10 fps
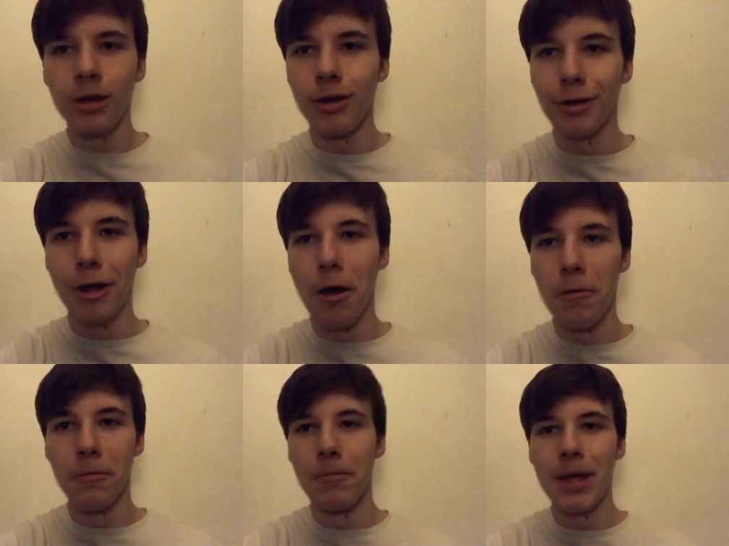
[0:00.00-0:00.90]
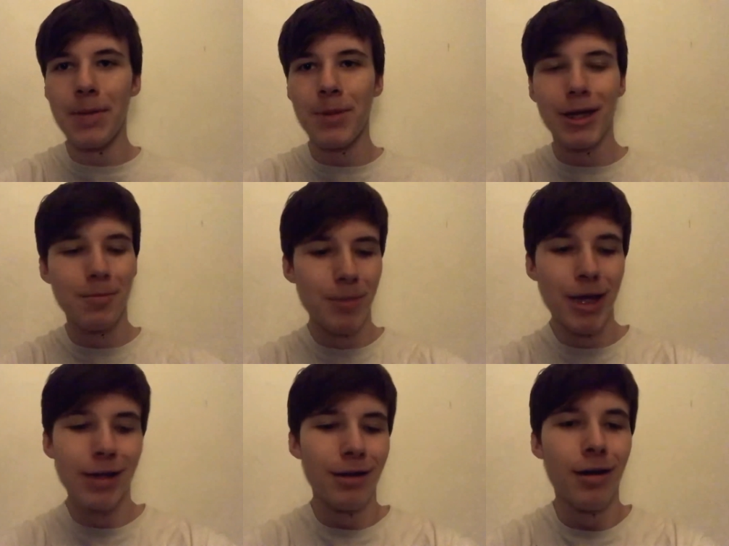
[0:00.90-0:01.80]
you know, me being
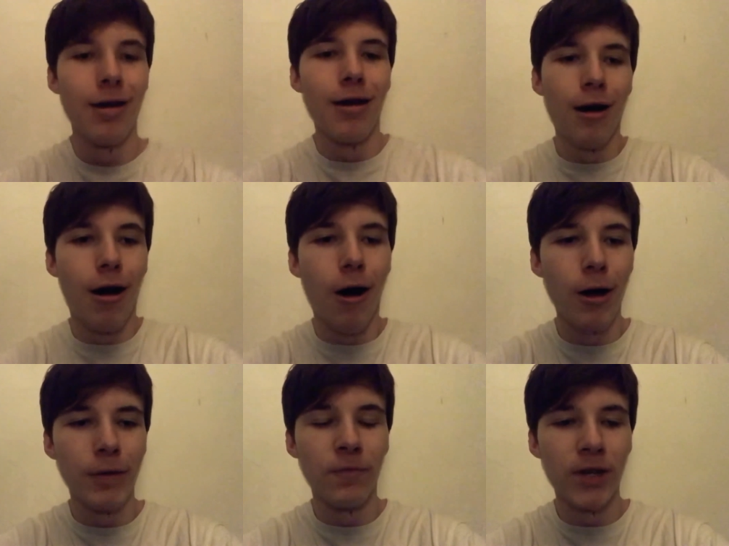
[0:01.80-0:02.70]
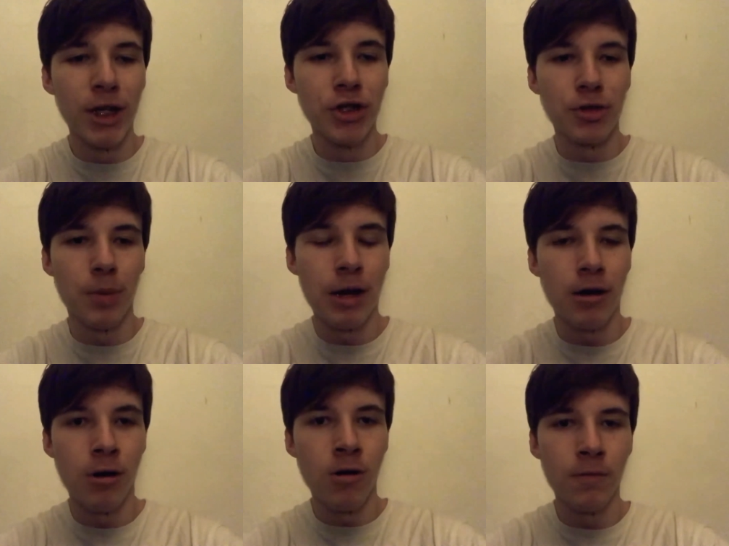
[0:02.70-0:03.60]
me, I finished
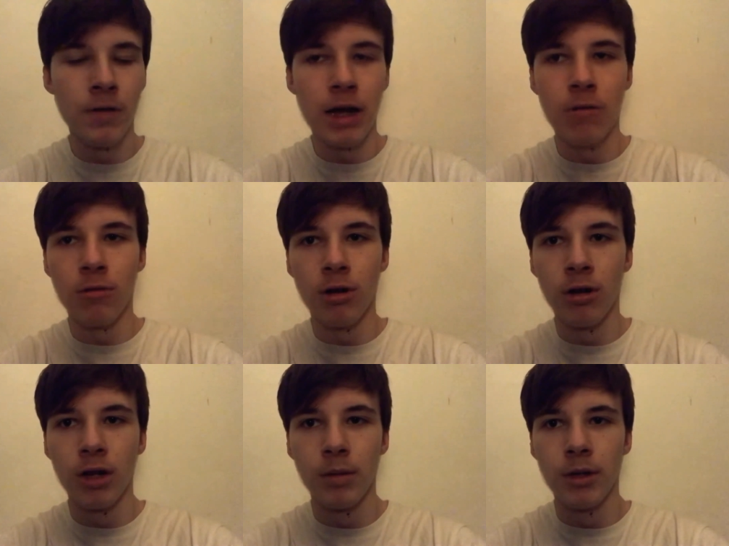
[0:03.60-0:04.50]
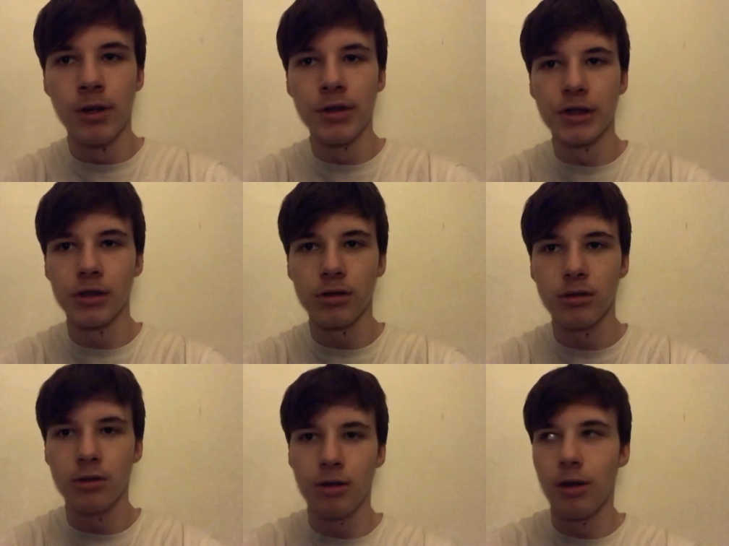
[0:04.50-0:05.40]
about half an hour early because
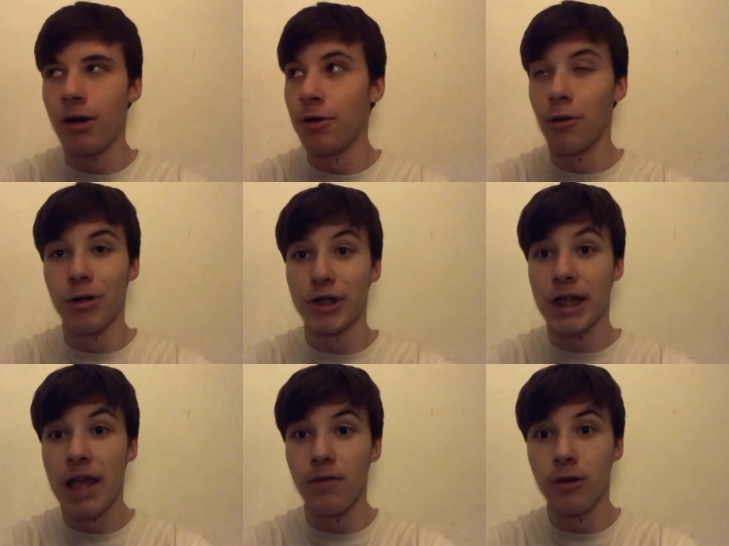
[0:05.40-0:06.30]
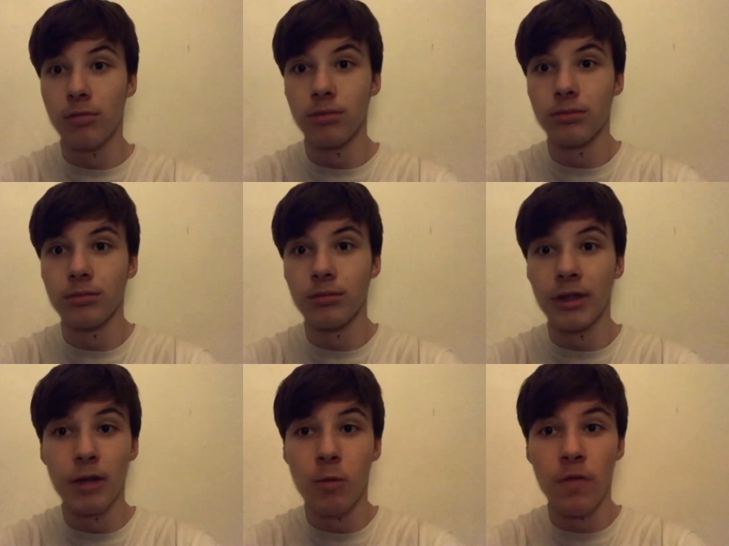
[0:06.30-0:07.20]
I don't know, I just gave up. I
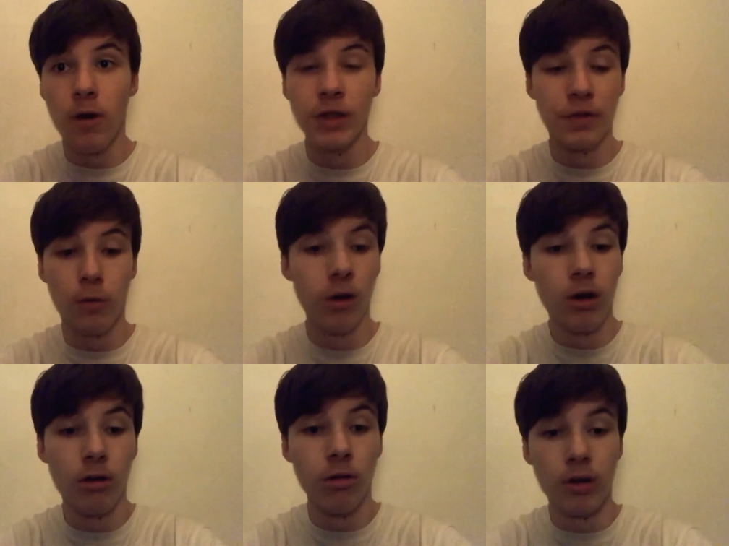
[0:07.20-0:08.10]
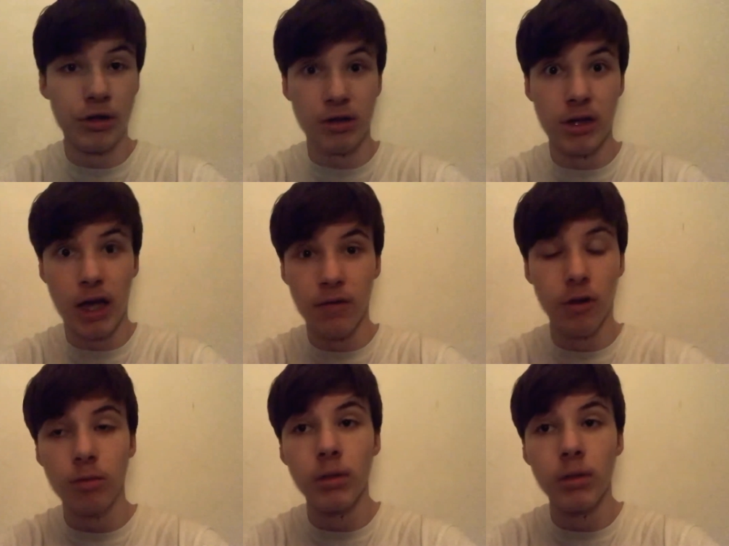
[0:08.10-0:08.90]
didn't revise for it or I just gave up.